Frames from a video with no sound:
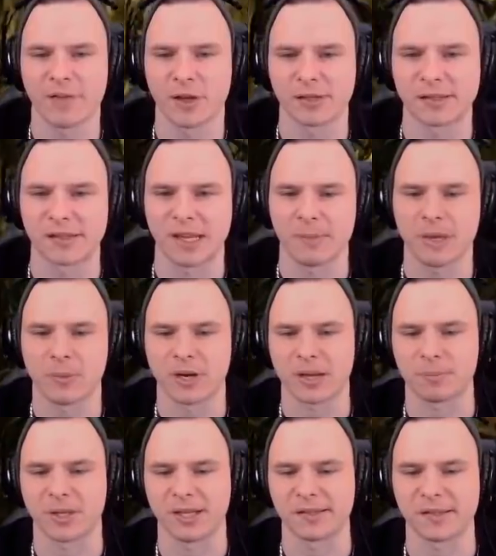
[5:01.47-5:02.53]
see me when I
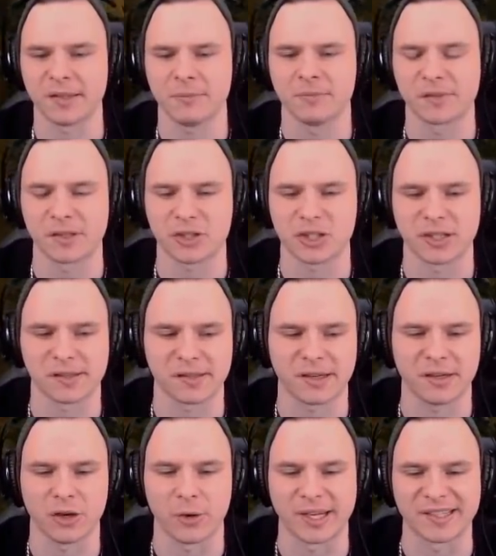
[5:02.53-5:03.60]
place it, so she doesn't
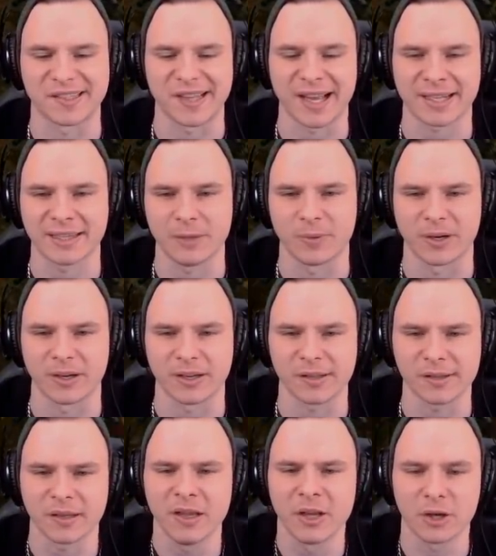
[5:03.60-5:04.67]
know exactly where it is.
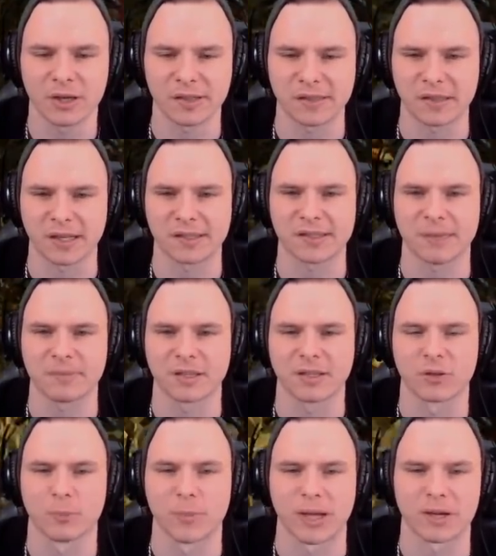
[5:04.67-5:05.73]
Could have sidestepped a little
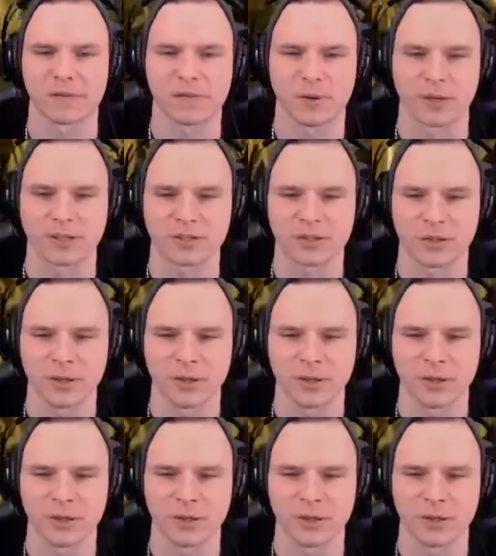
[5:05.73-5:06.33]
better for it too,